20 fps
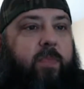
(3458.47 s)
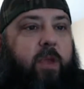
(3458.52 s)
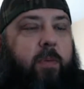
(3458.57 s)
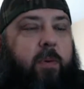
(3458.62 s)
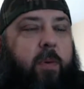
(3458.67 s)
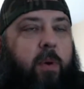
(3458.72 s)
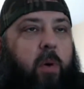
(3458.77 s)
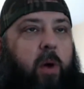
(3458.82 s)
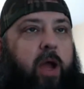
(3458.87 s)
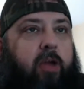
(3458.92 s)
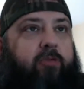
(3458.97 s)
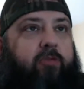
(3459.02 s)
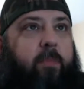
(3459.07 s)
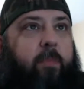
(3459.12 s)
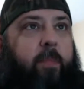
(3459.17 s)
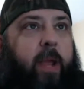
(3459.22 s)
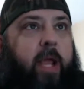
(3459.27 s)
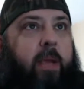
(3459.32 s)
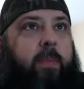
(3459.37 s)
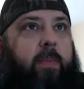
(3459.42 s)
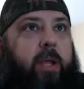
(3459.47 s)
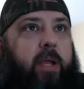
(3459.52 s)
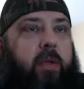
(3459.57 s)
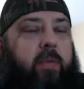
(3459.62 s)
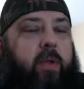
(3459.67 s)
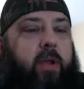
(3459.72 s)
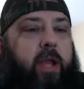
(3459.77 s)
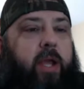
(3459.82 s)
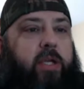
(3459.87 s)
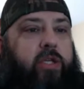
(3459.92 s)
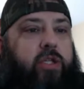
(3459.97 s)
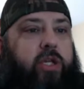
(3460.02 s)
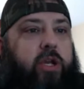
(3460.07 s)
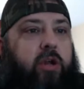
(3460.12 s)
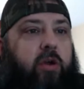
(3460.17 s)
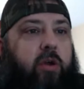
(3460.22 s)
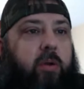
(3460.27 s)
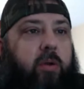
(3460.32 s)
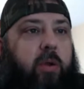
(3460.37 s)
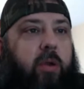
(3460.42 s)
Me and my wife maybe in the next
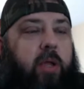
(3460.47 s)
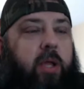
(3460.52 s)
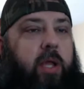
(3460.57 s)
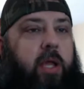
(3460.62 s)
year